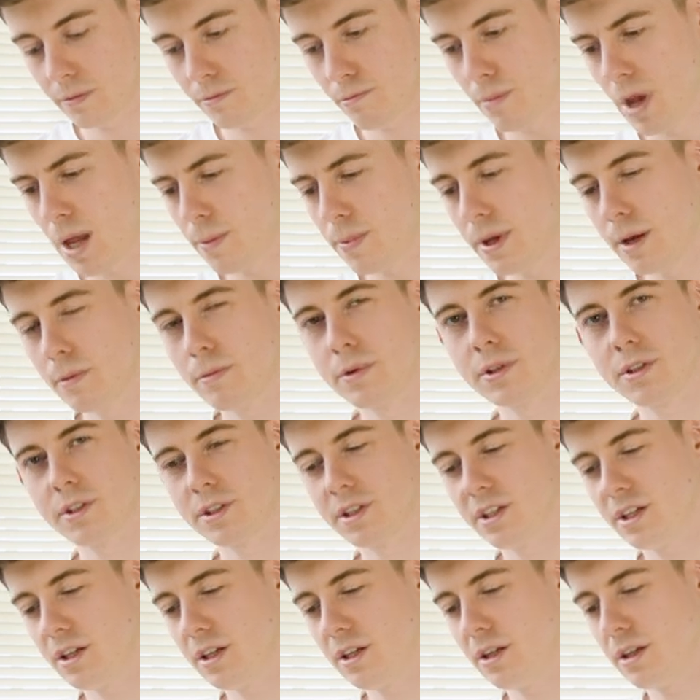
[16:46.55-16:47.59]
Maybe it was
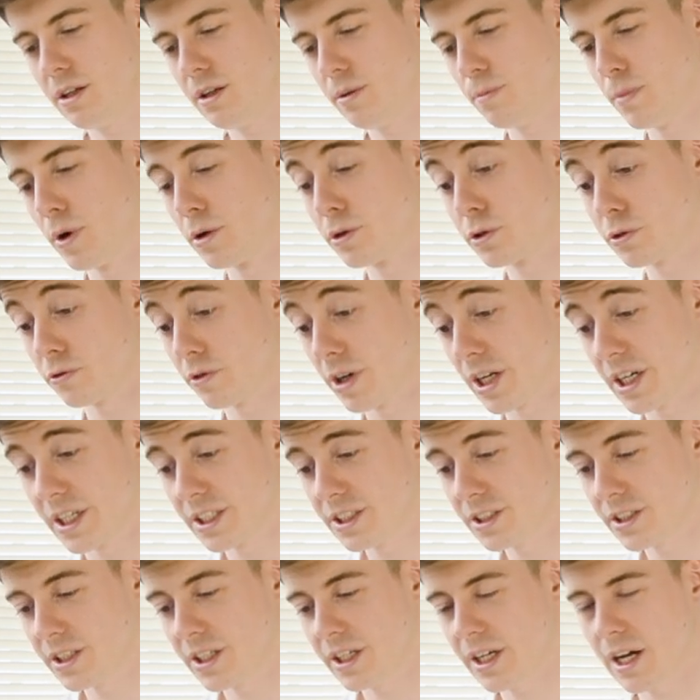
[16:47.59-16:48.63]
the most
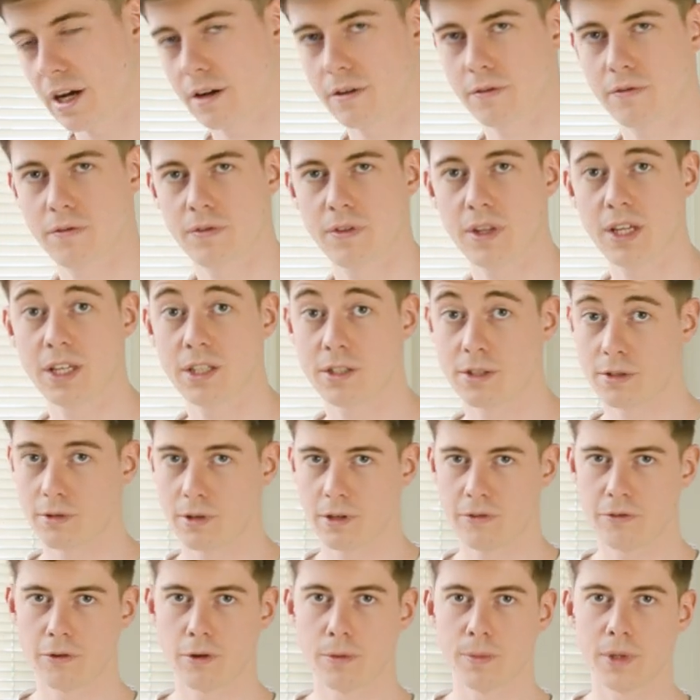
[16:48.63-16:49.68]
realistic out of these
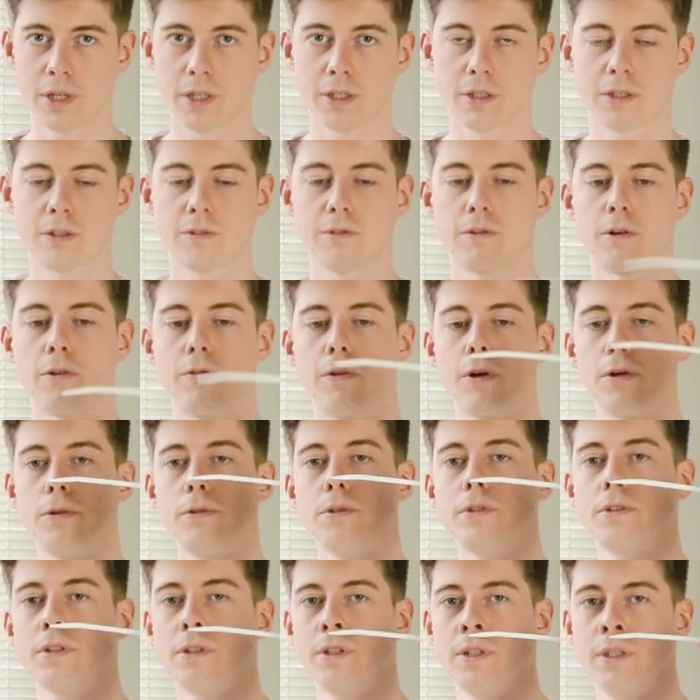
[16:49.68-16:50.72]
three formulas for a
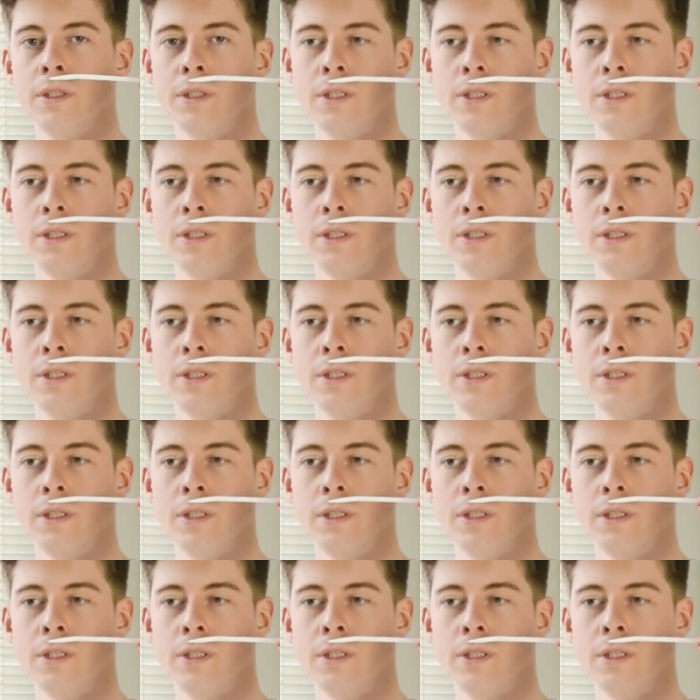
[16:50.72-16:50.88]
rose.